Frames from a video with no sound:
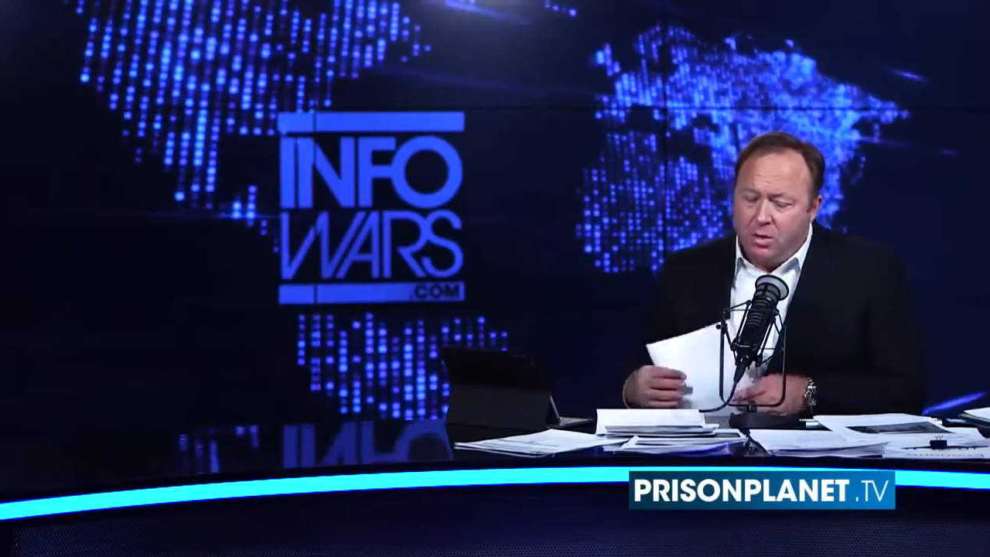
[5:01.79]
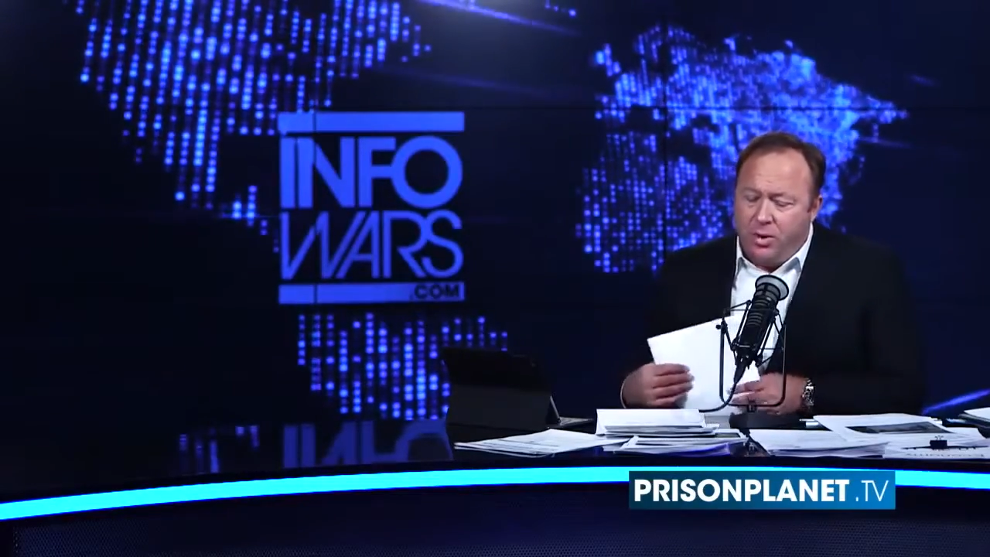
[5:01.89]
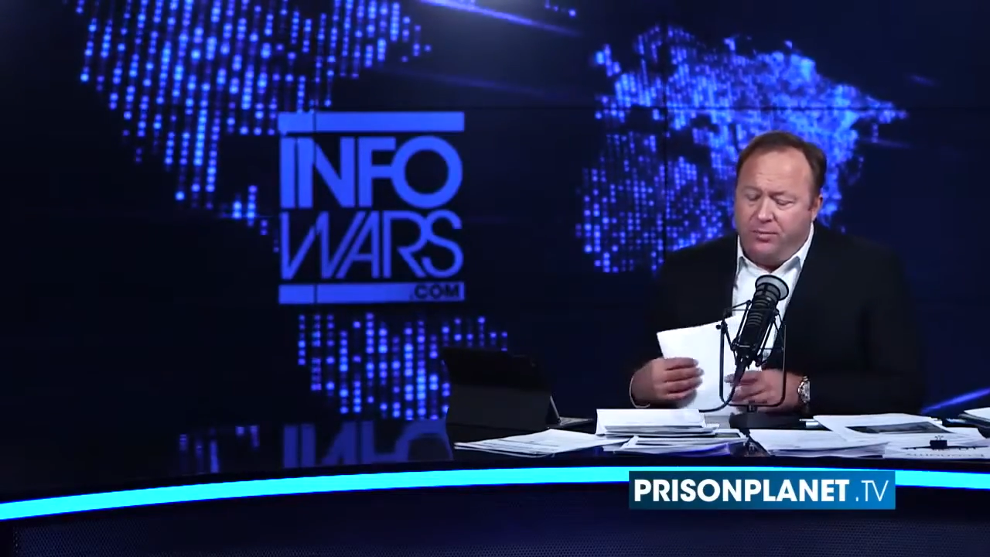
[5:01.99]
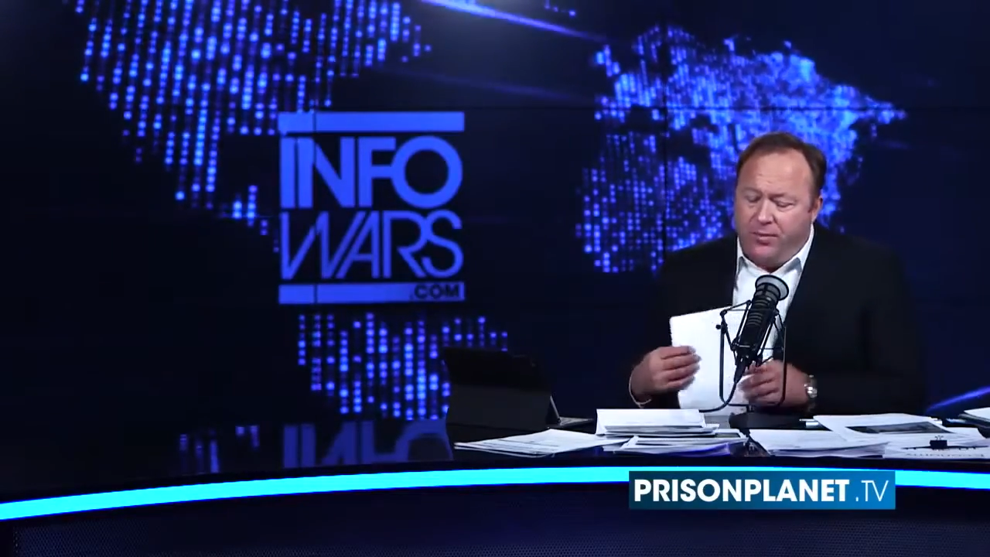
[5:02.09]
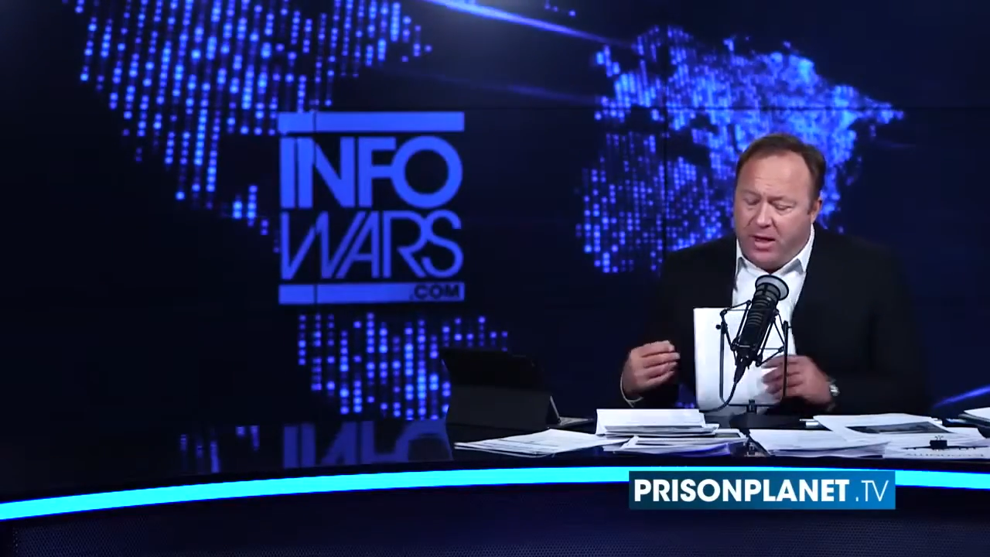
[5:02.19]

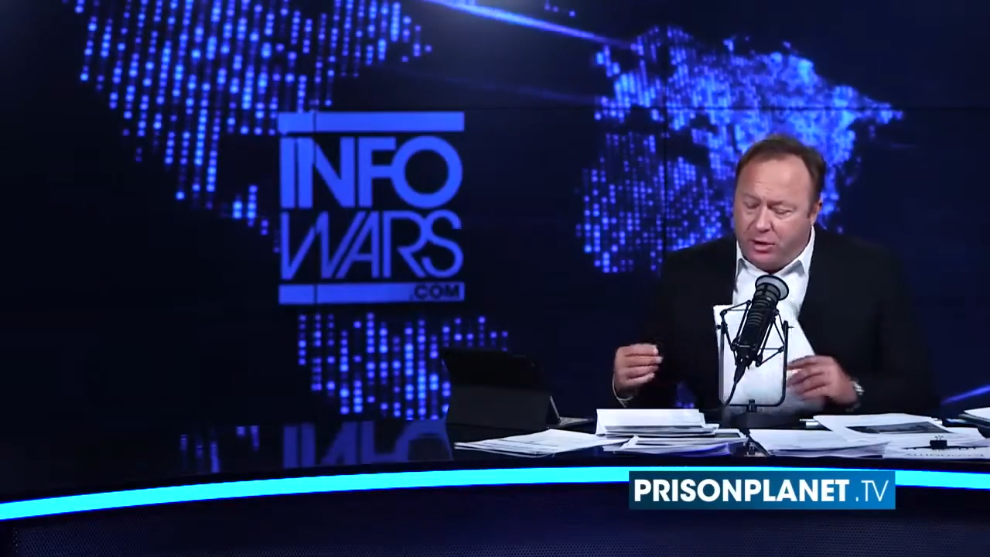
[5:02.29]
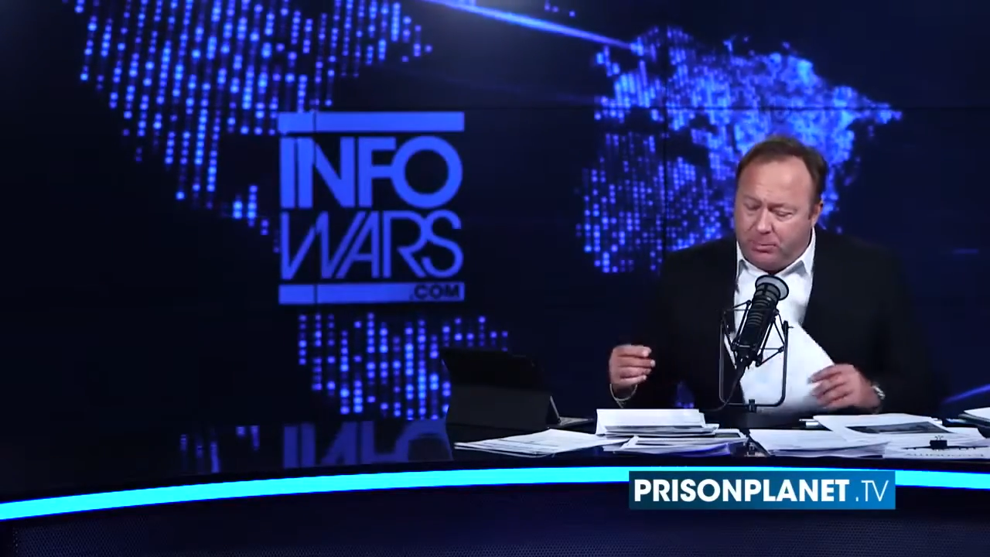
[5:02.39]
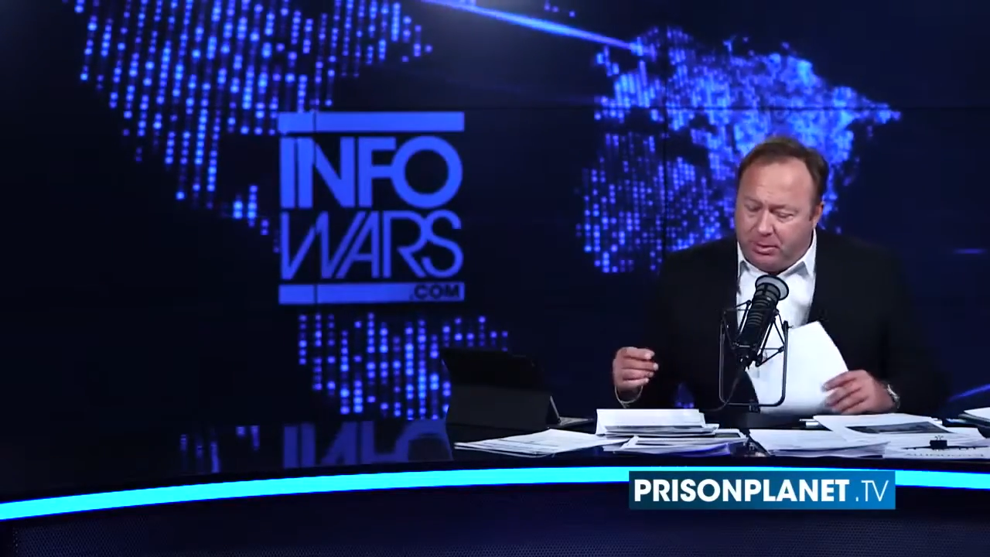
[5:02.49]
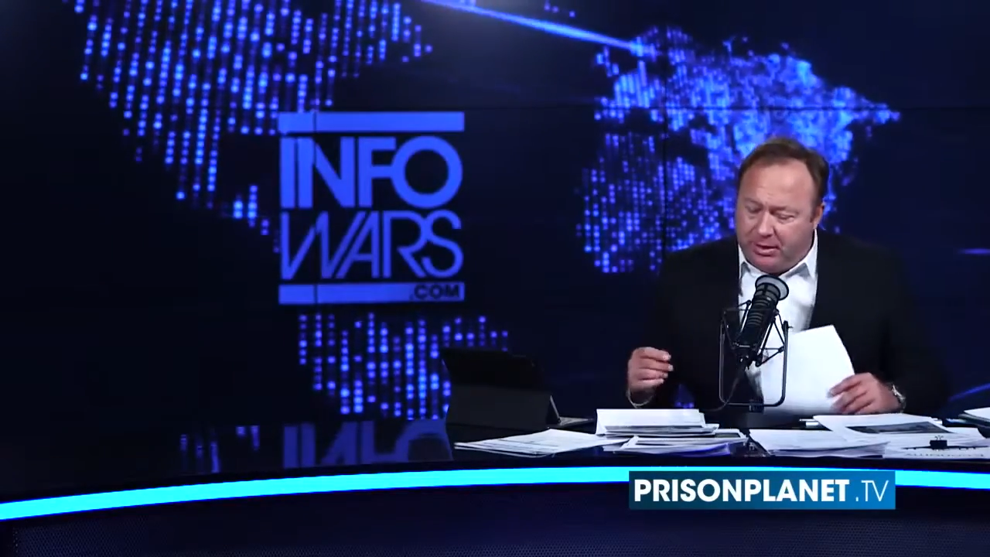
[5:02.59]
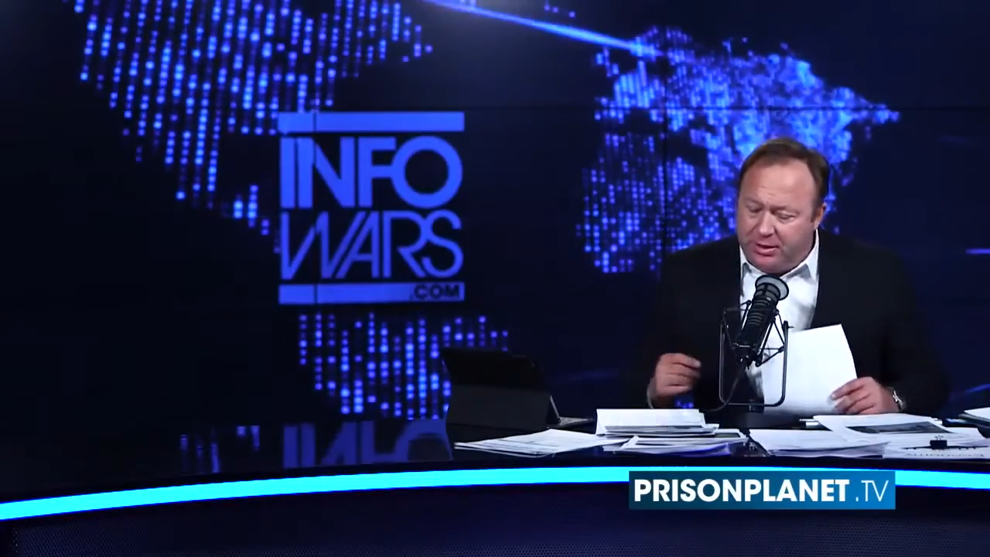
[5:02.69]
when
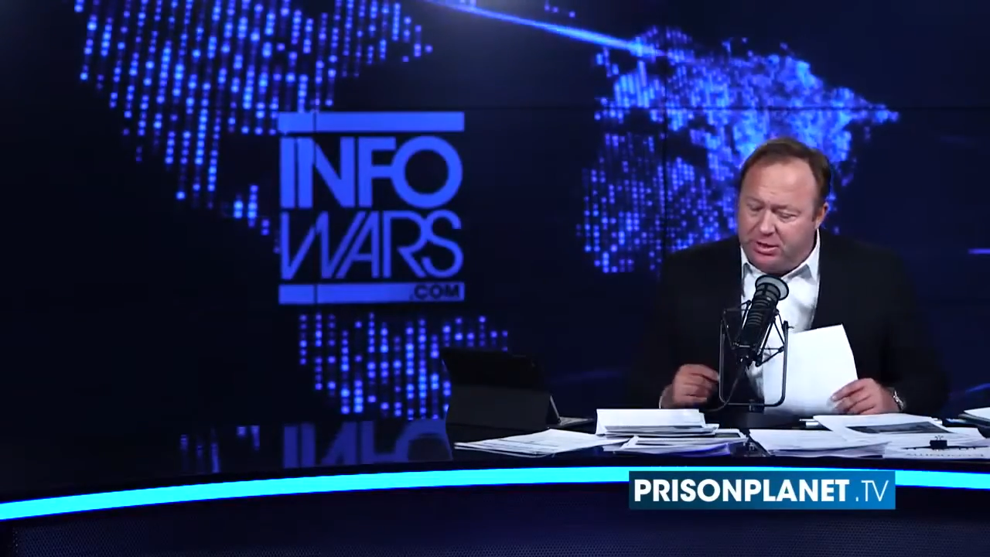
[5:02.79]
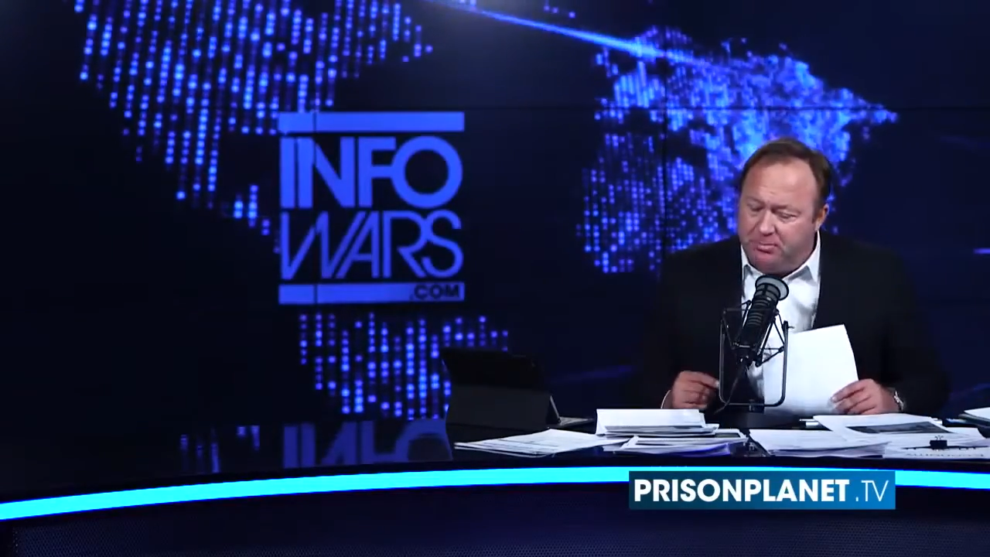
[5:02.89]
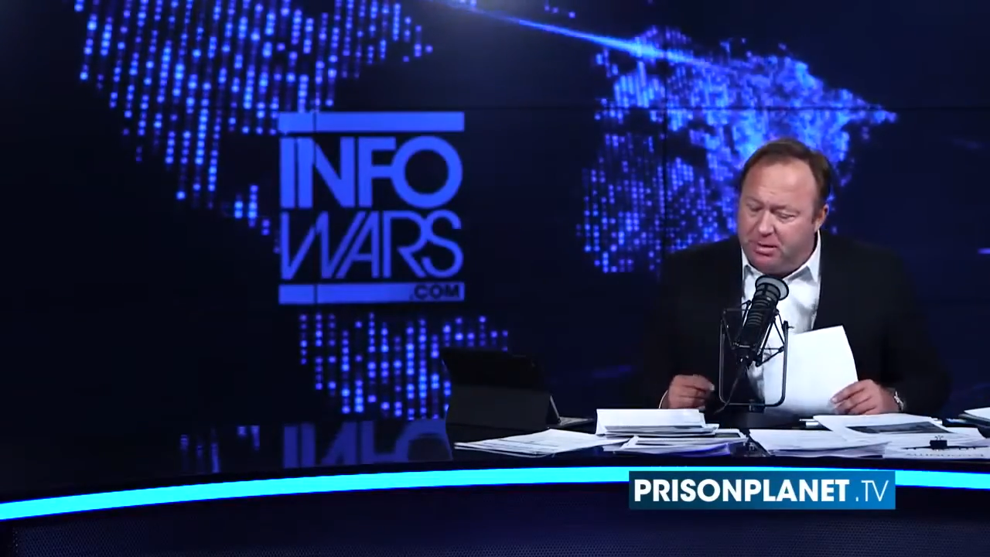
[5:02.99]
Finnish police